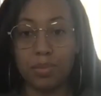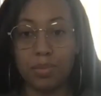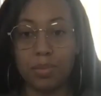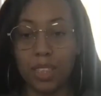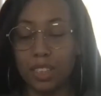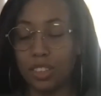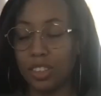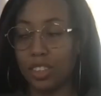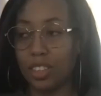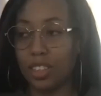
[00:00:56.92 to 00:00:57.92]
Yeah,
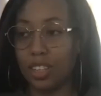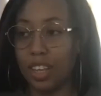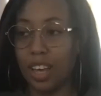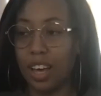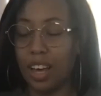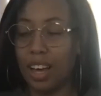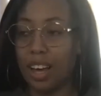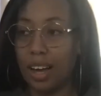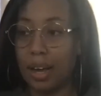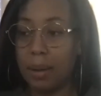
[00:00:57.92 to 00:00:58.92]
sure.
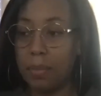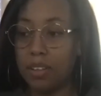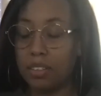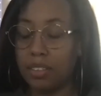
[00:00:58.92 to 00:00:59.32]
Um,